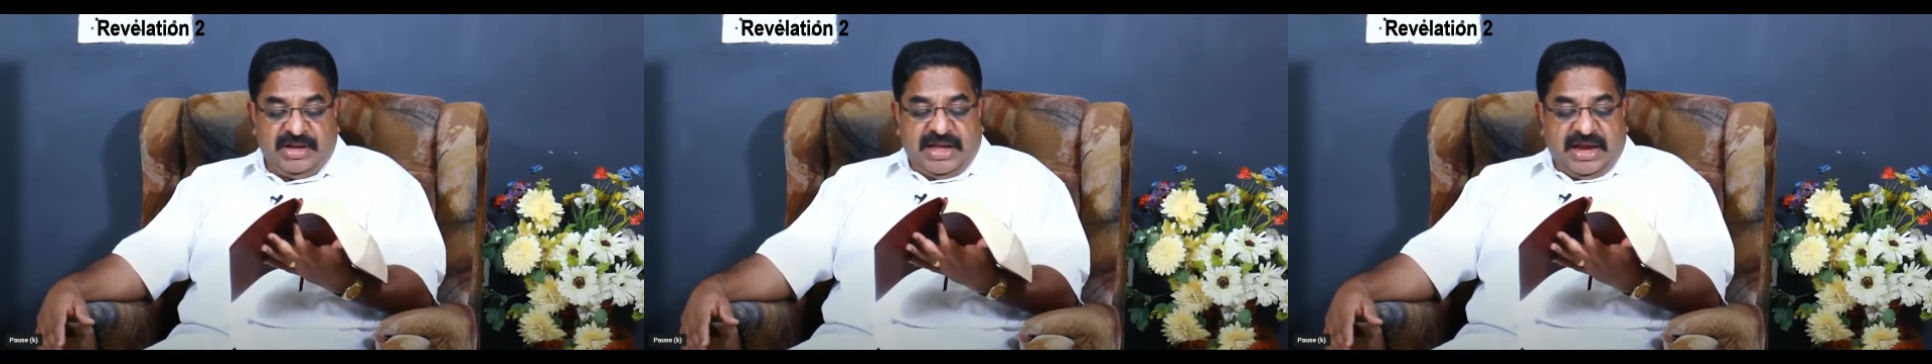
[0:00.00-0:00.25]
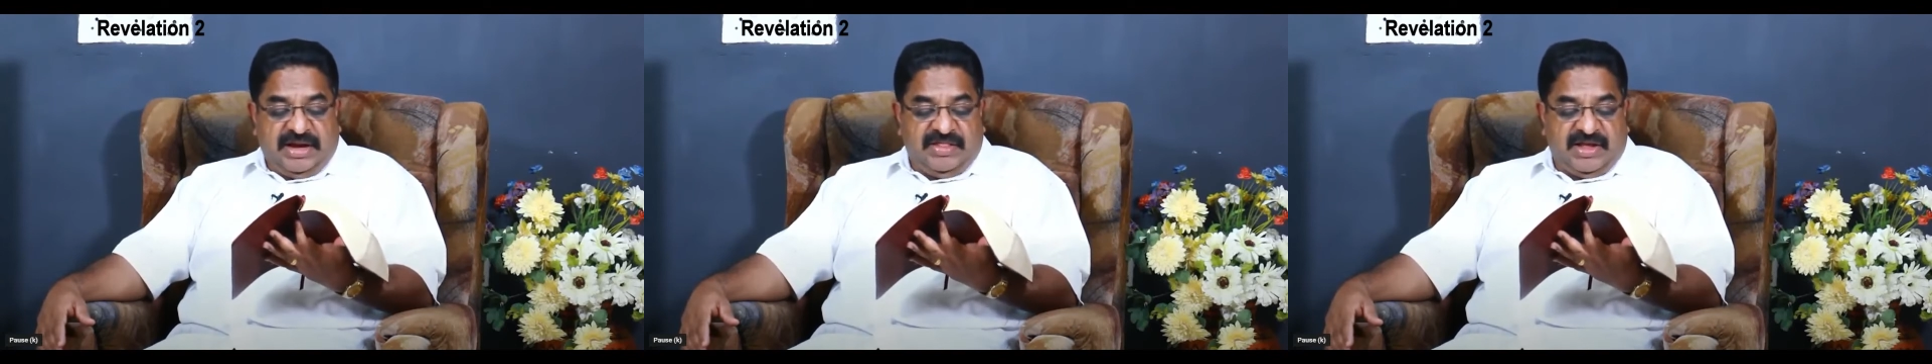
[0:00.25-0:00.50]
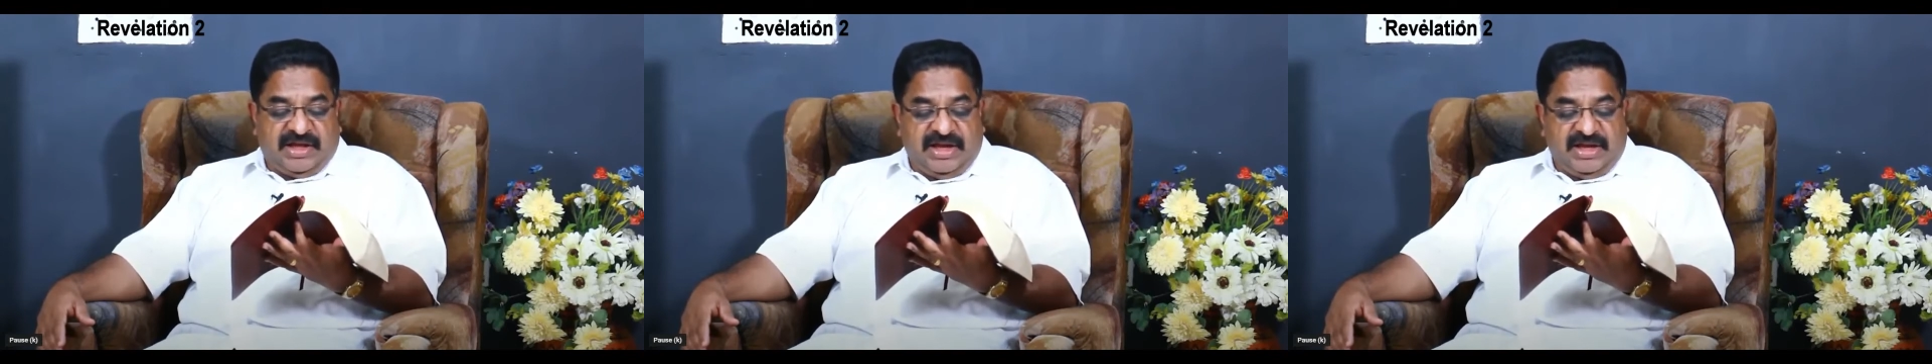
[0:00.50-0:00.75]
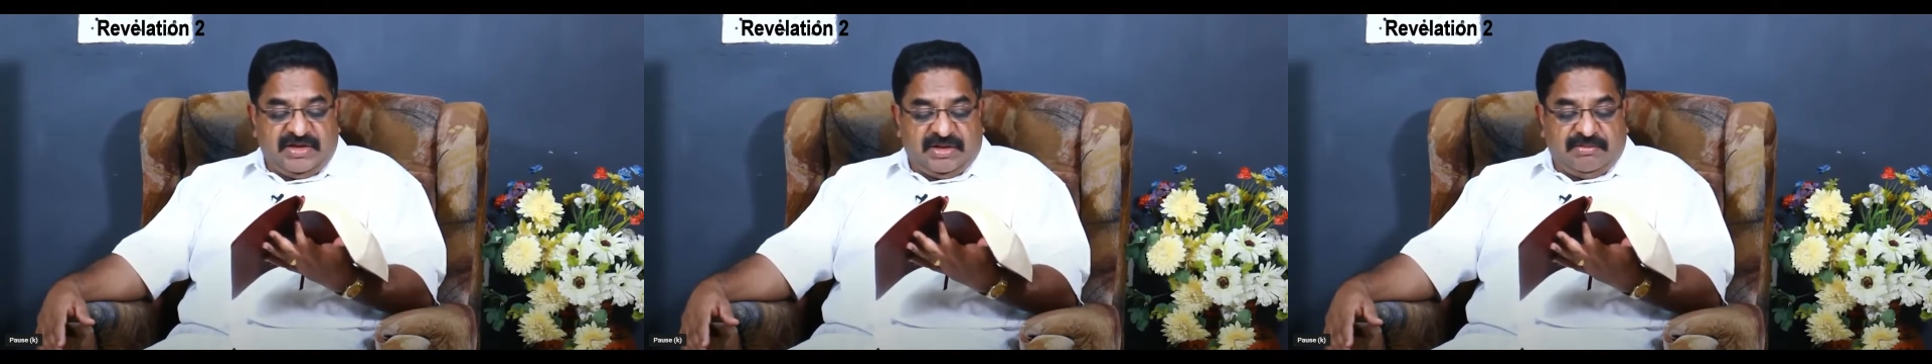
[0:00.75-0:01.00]
and in the
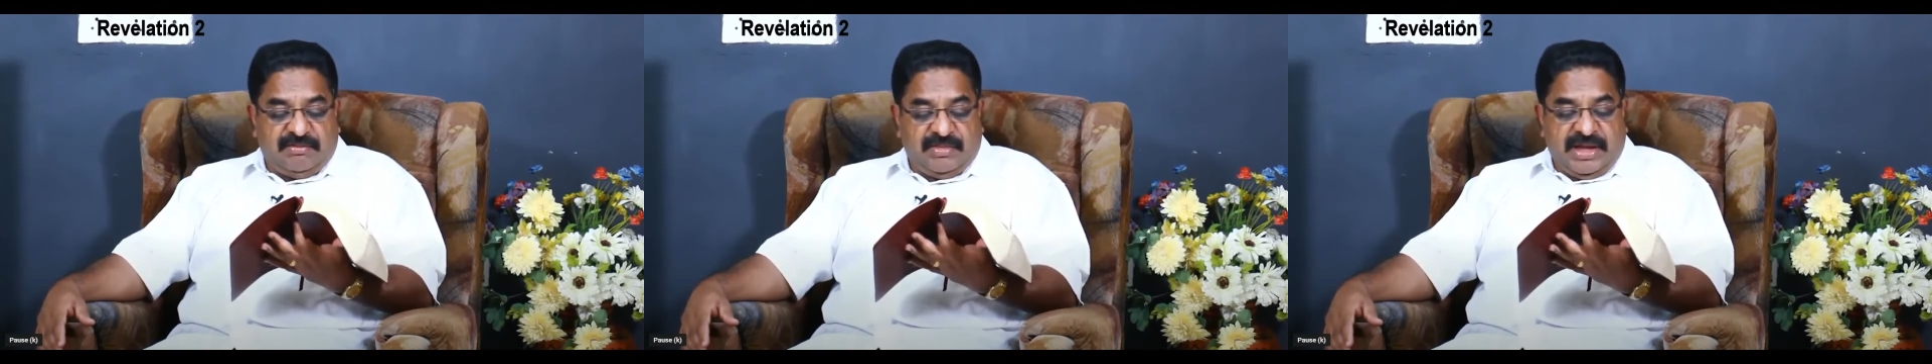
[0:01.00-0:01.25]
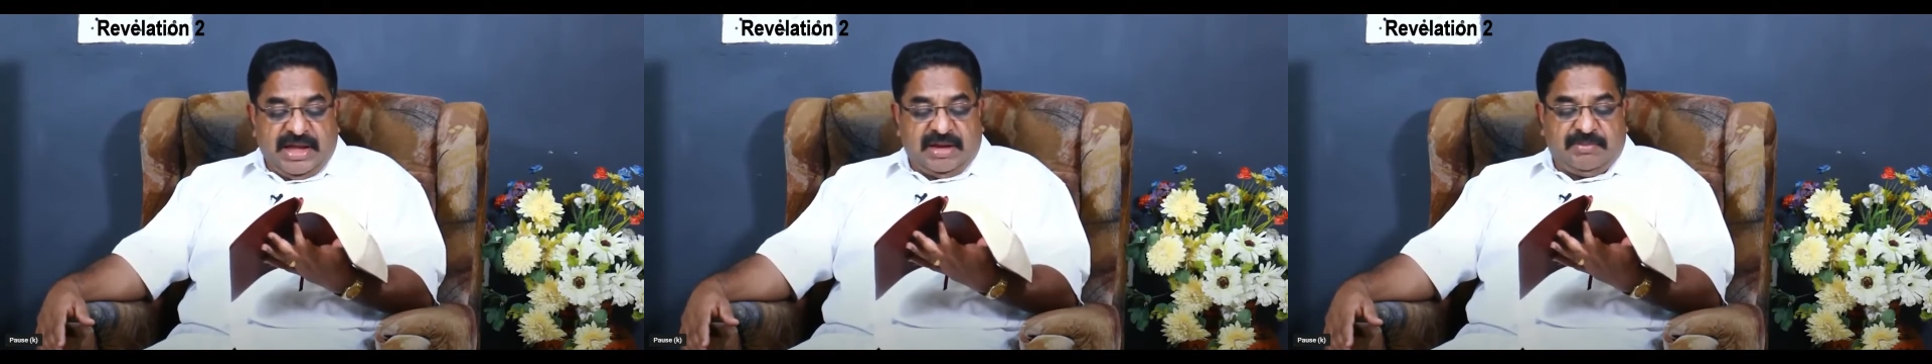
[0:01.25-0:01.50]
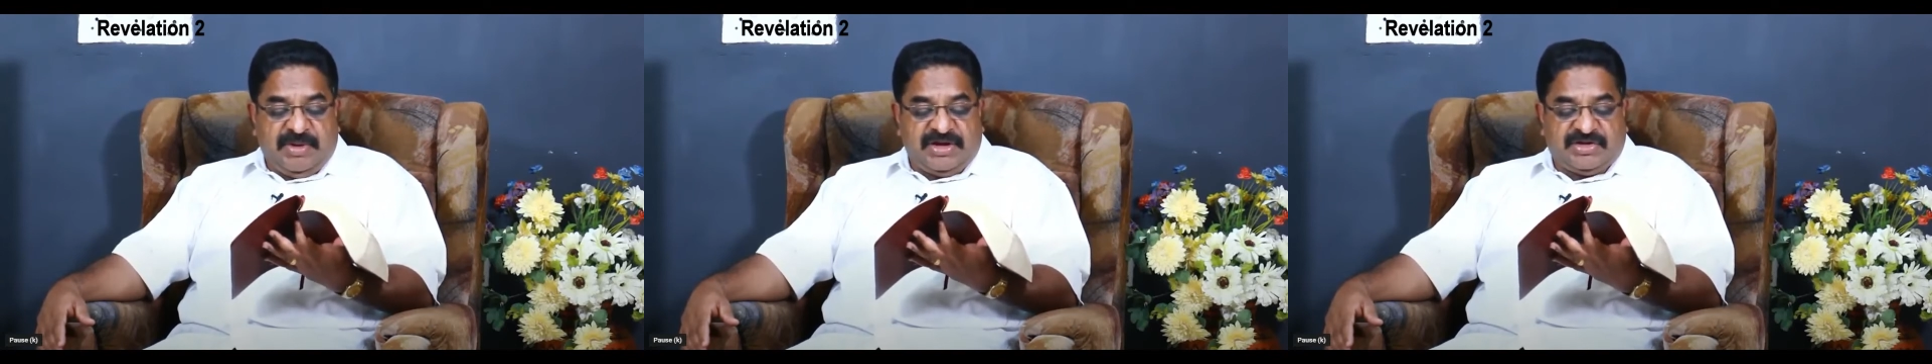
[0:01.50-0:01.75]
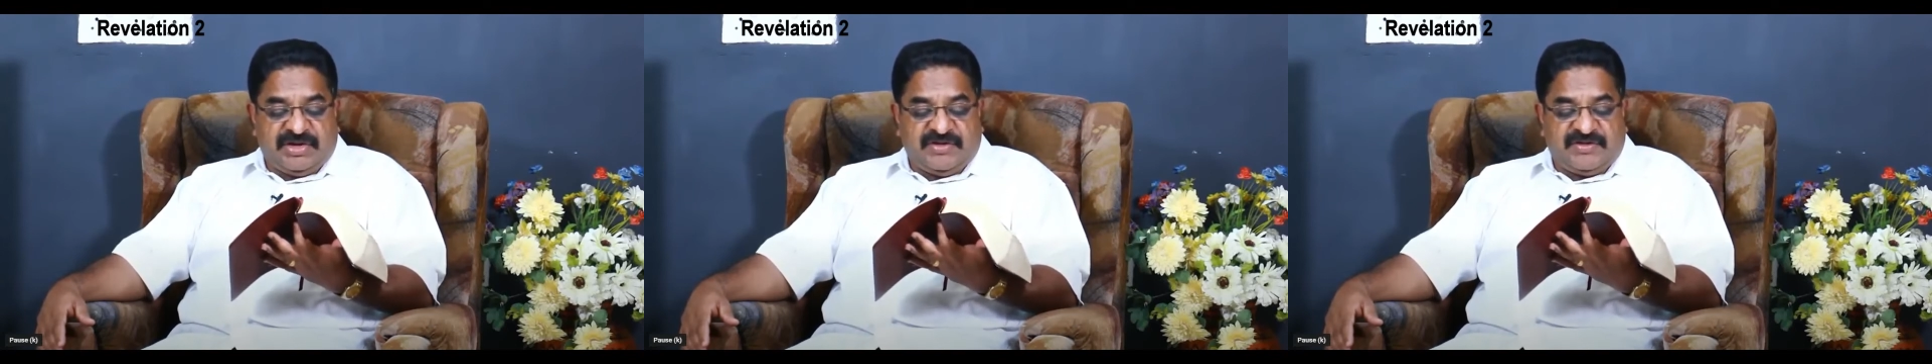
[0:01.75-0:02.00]
kingdom and
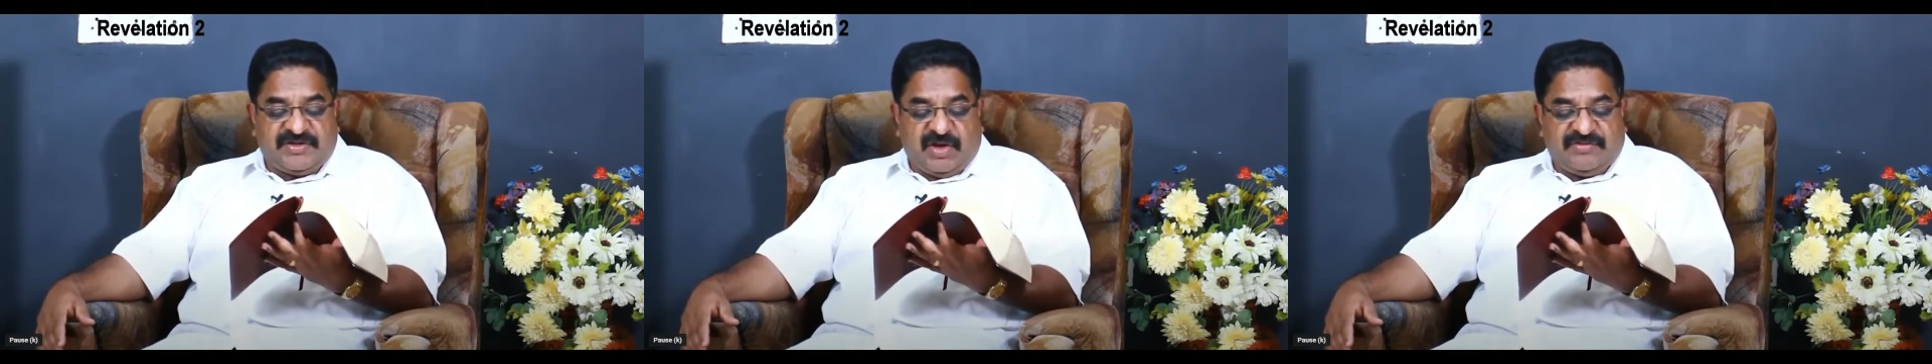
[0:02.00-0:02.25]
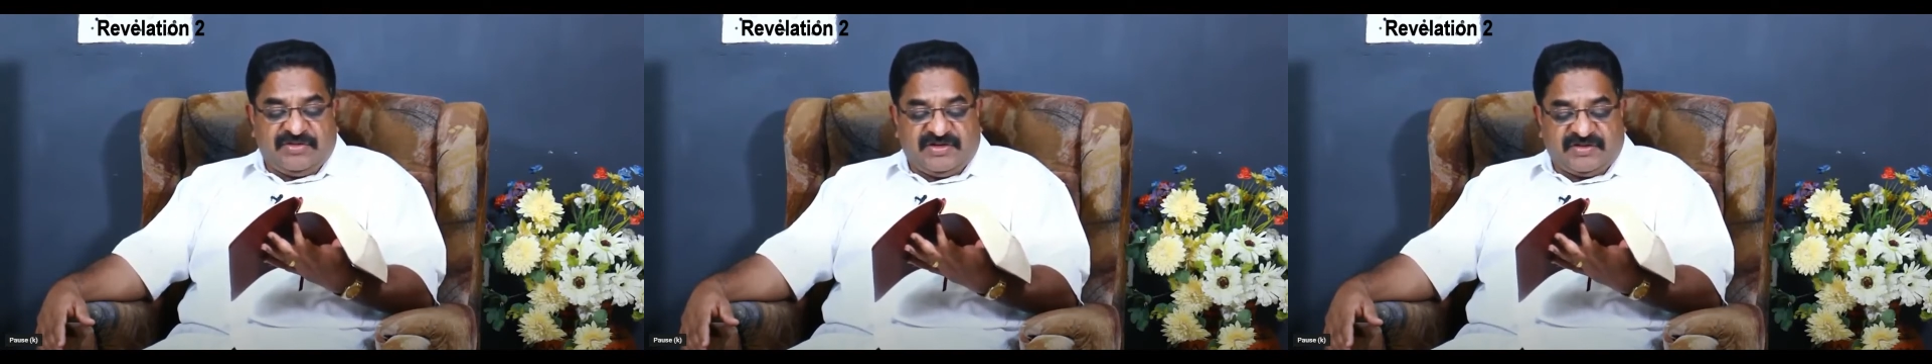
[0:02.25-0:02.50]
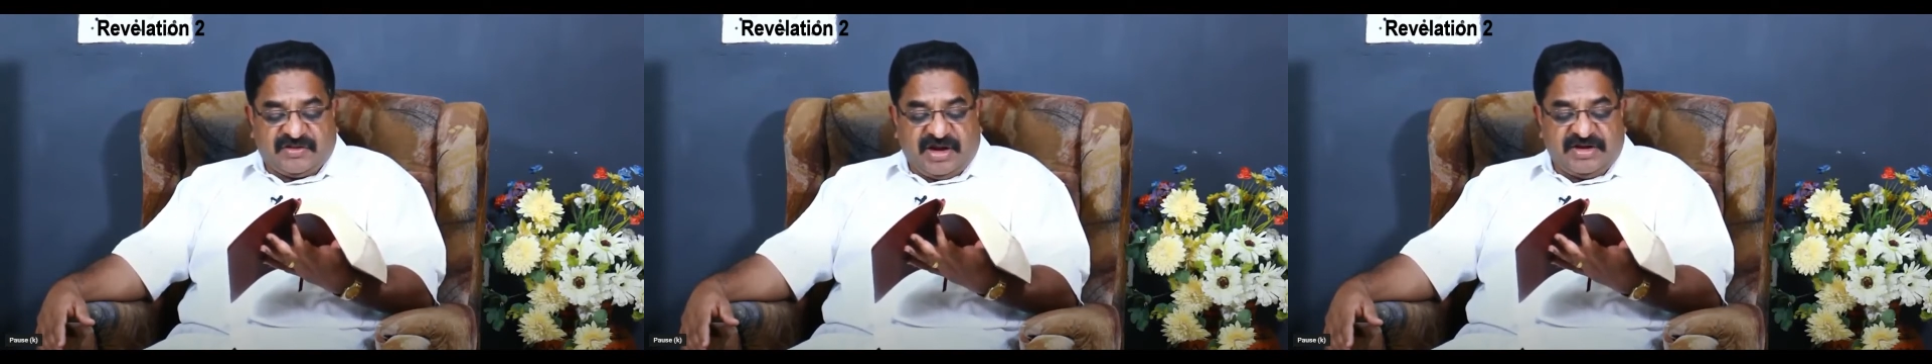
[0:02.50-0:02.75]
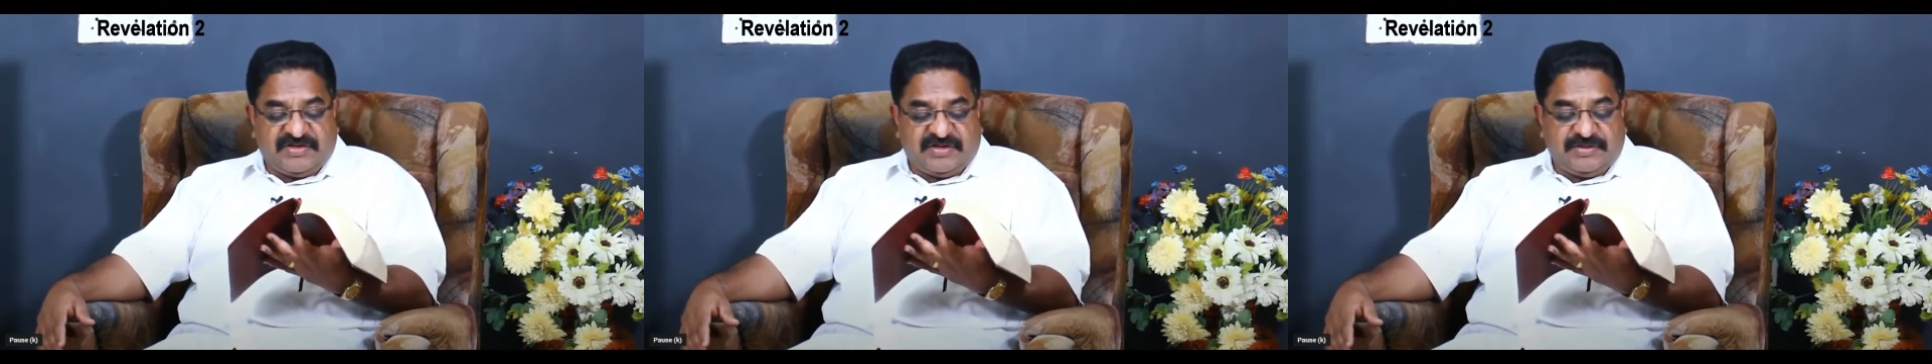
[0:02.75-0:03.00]
patience of Jesus
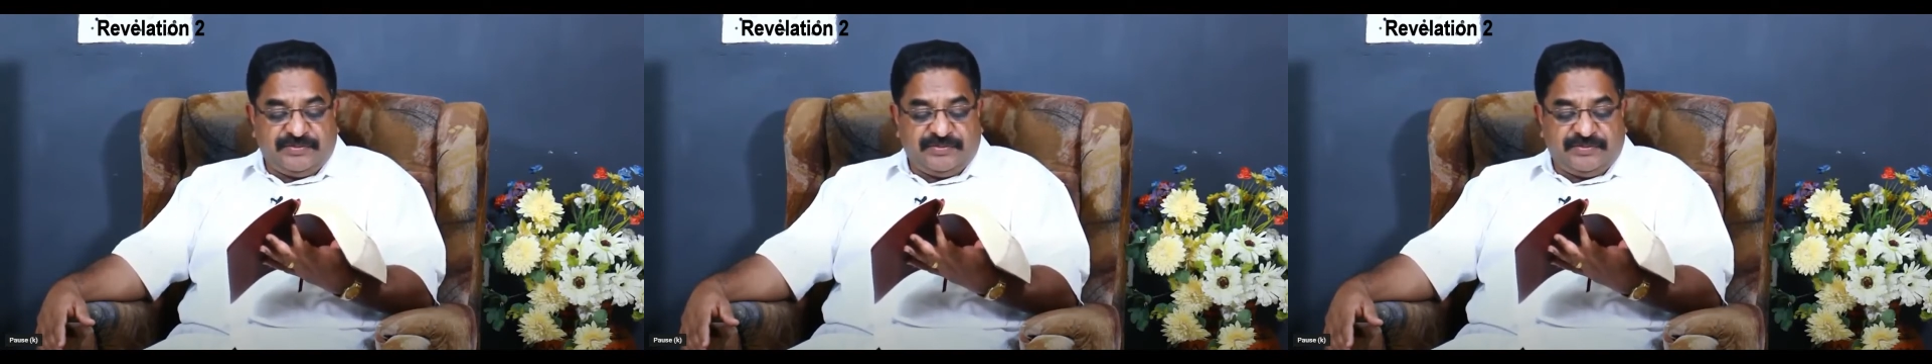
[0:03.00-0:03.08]
Christ,